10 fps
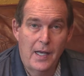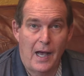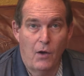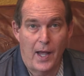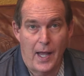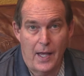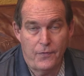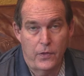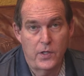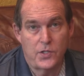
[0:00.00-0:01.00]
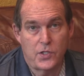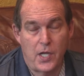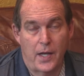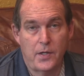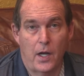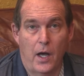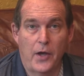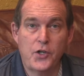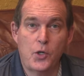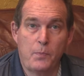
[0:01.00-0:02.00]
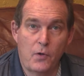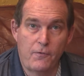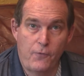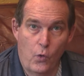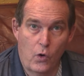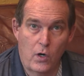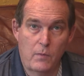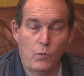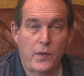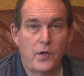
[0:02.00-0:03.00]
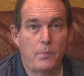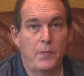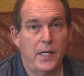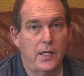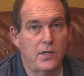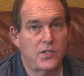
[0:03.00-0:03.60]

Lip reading: how athletes tend to underperform when they're being